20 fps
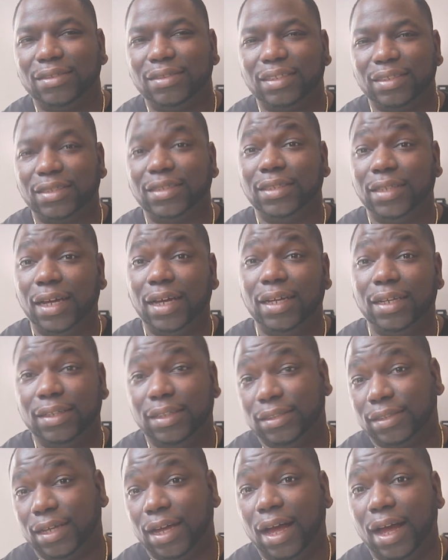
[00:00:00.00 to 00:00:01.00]
The
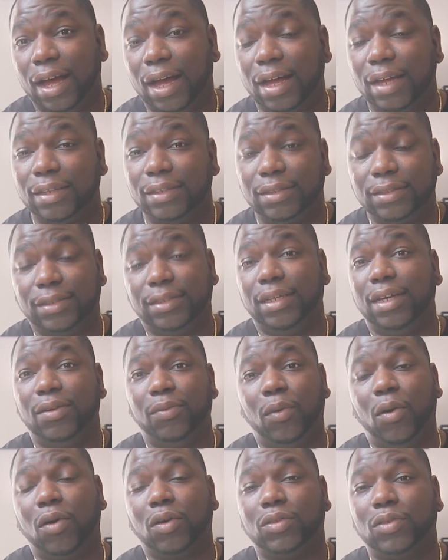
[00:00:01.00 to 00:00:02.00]
Son is God. The
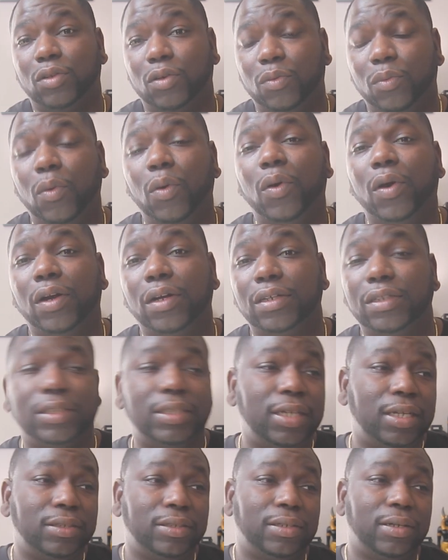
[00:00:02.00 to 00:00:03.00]
Son walks on water. The
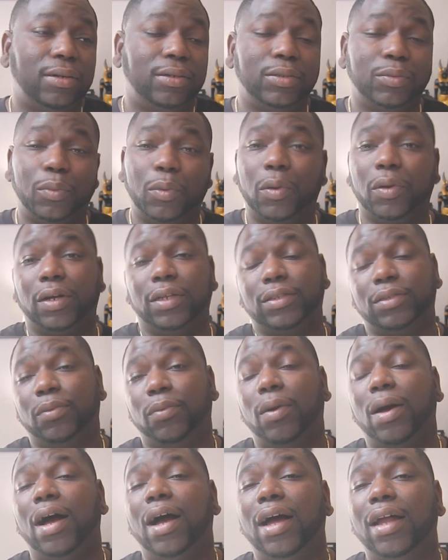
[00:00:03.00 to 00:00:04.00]
Son turns water into
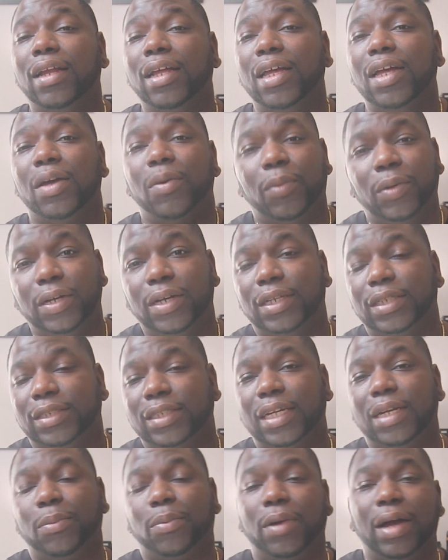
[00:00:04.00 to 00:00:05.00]
wine. We
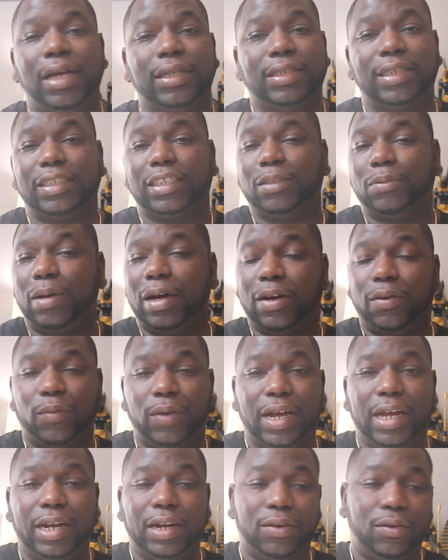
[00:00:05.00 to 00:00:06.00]
understand the process about it
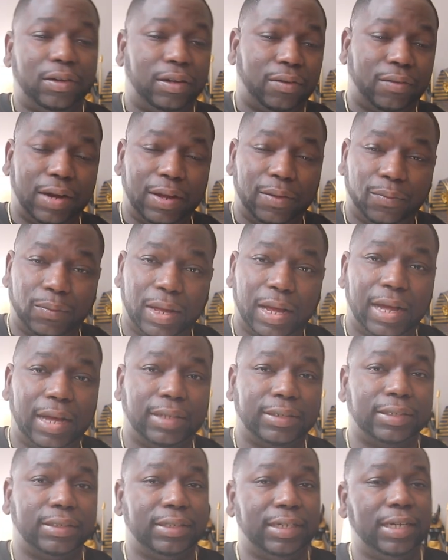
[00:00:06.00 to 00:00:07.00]
raining on the
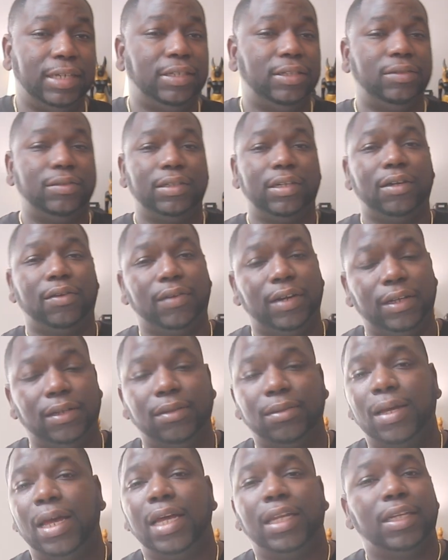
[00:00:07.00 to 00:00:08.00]
grapevines and then using
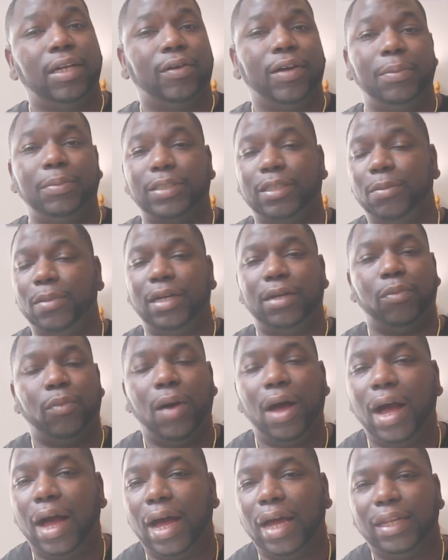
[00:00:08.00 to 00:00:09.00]
the grapes to make
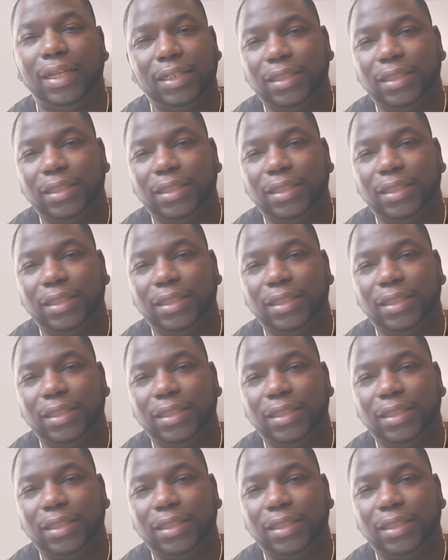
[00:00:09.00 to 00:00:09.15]
wine.